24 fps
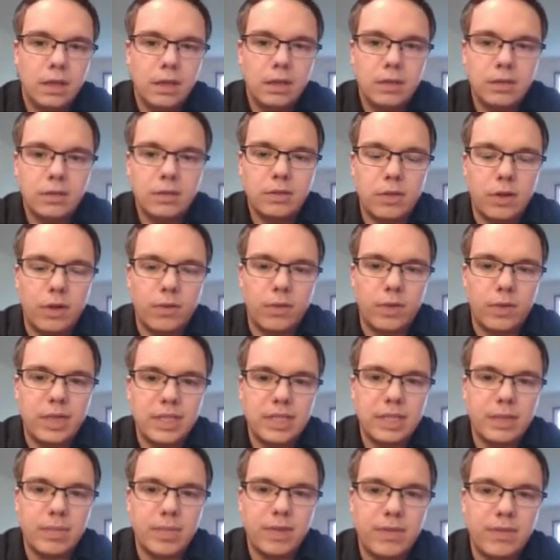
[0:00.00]
So if we
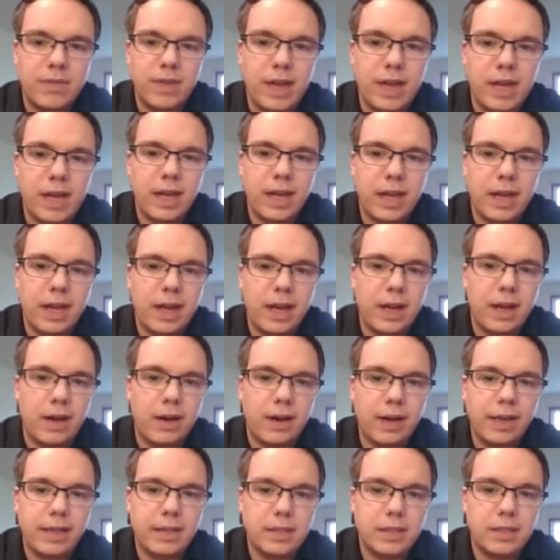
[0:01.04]
simplify
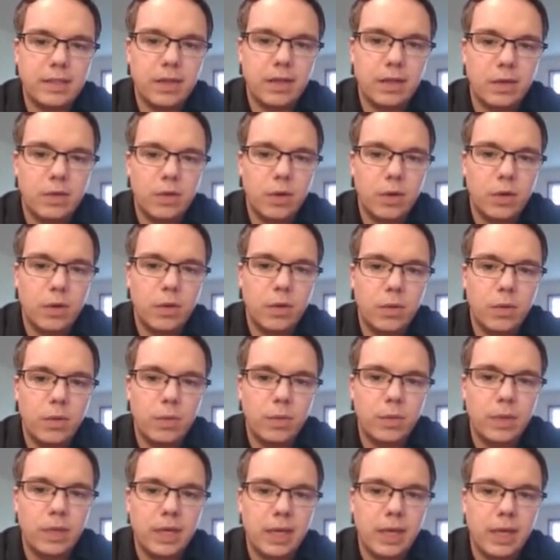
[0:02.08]
our answer,
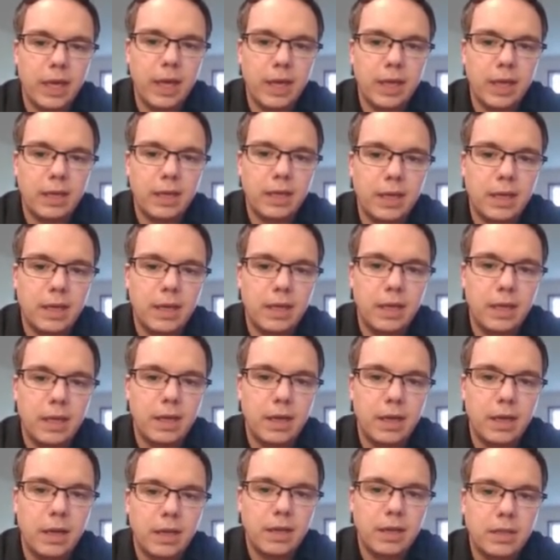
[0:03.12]
we get
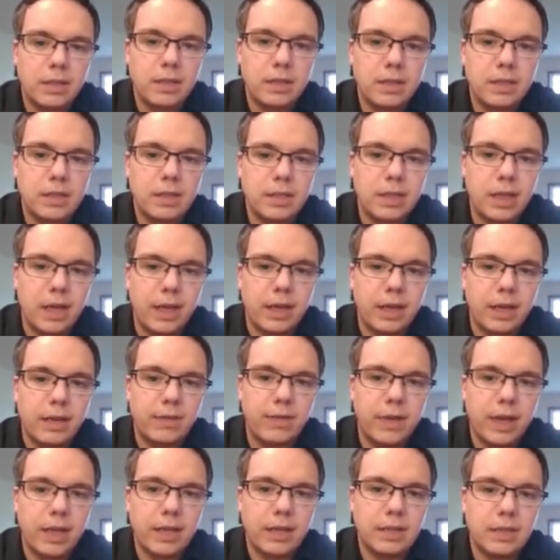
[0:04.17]
sine
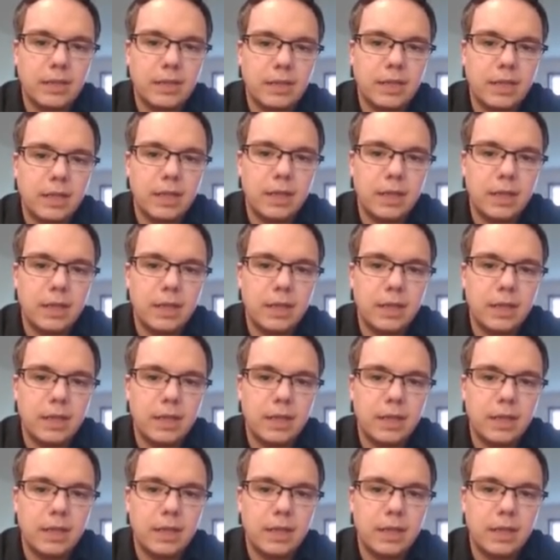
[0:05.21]
of x